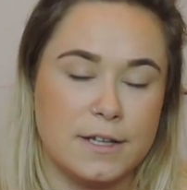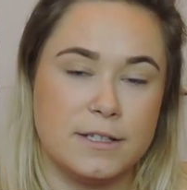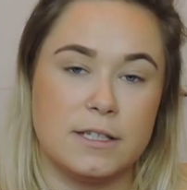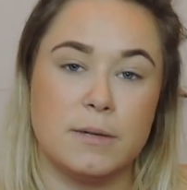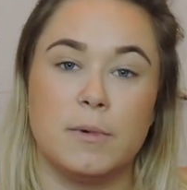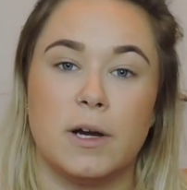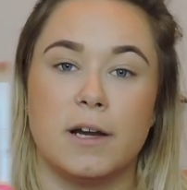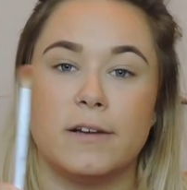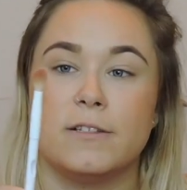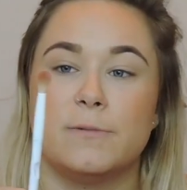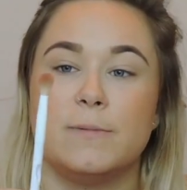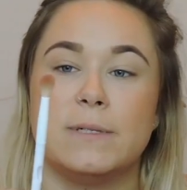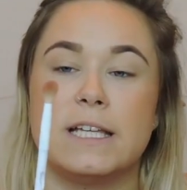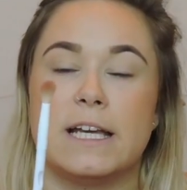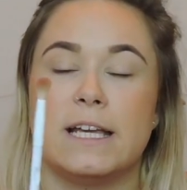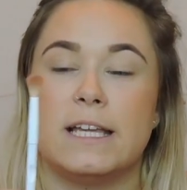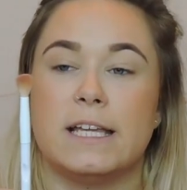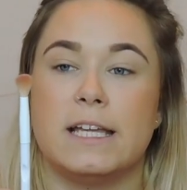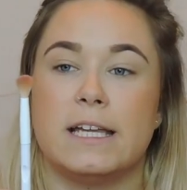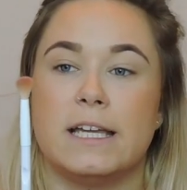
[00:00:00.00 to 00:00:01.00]
So I'm going to be
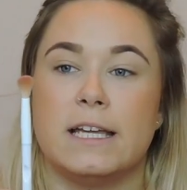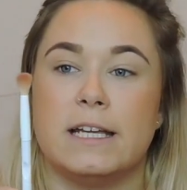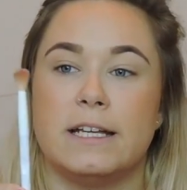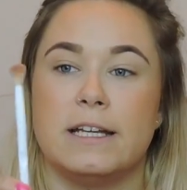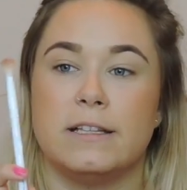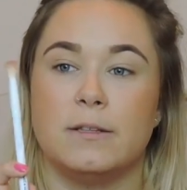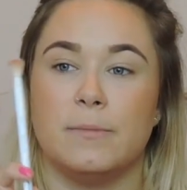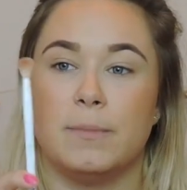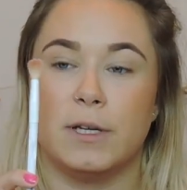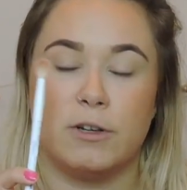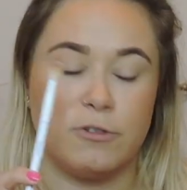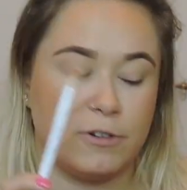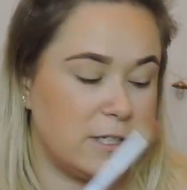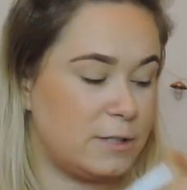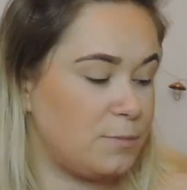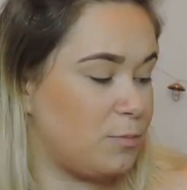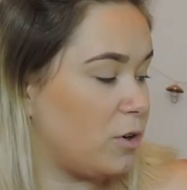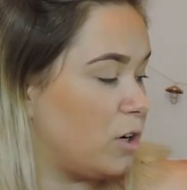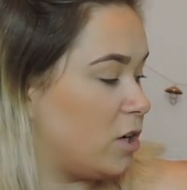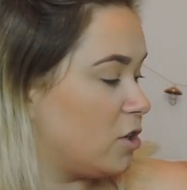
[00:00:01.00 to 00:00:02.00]
taking the big crease
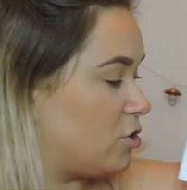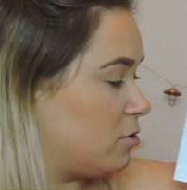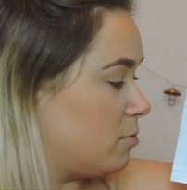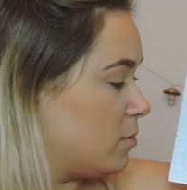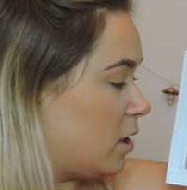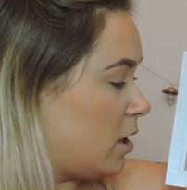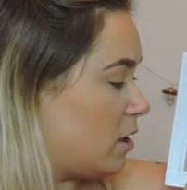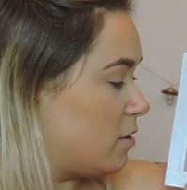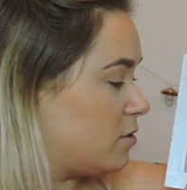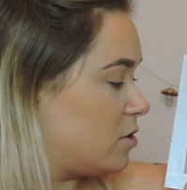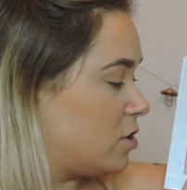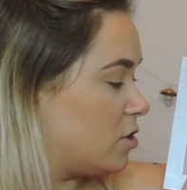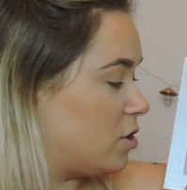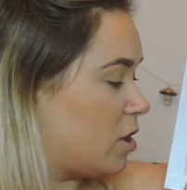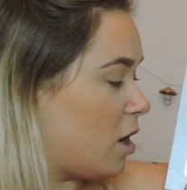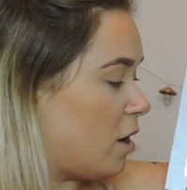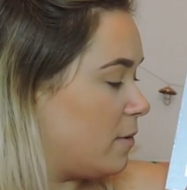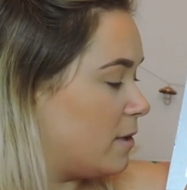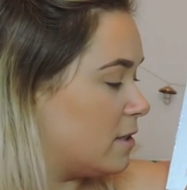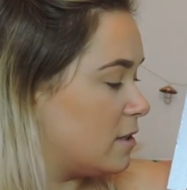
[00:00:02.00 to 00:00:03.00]
brush. I'm going to
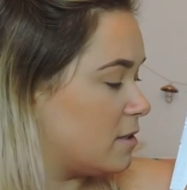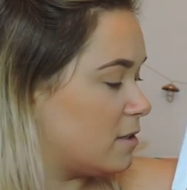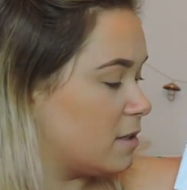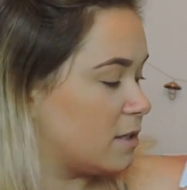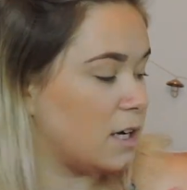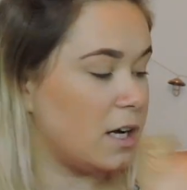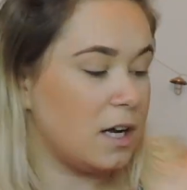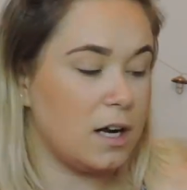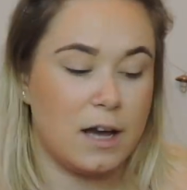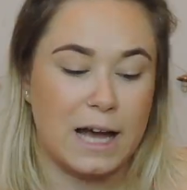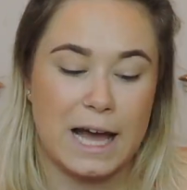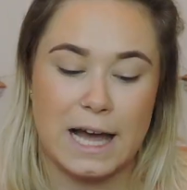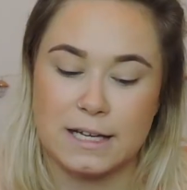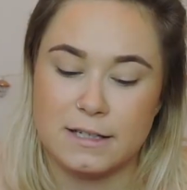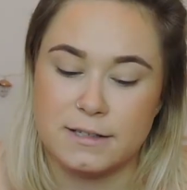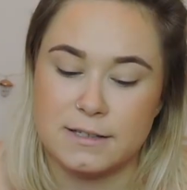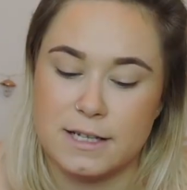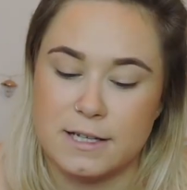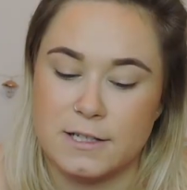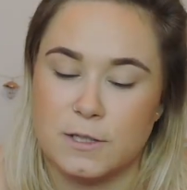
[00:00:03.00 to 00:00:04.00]
go into the colour
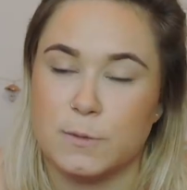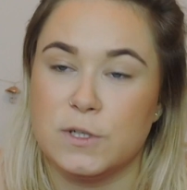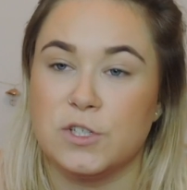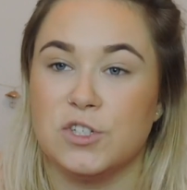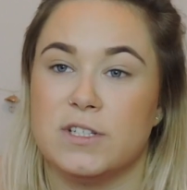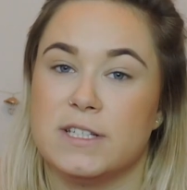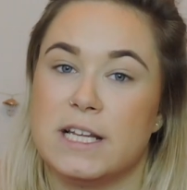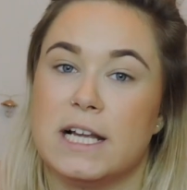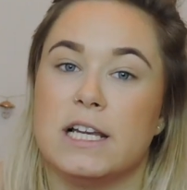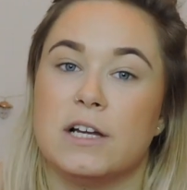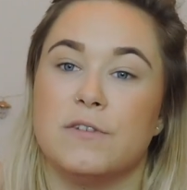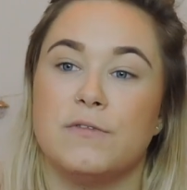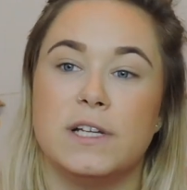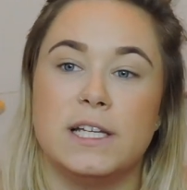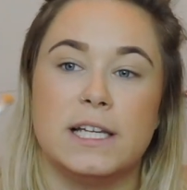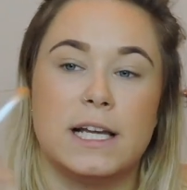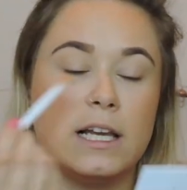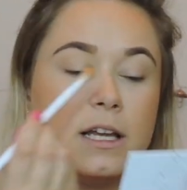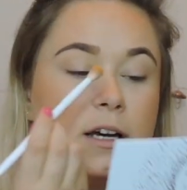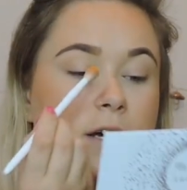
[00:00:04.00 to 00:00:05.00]
Access, which is that lovely
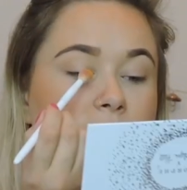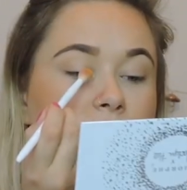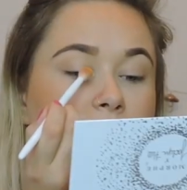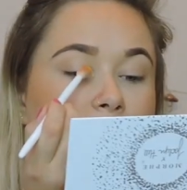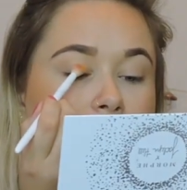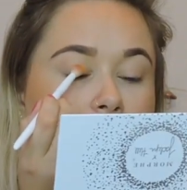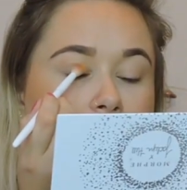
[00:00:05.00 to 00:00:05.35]
yellow.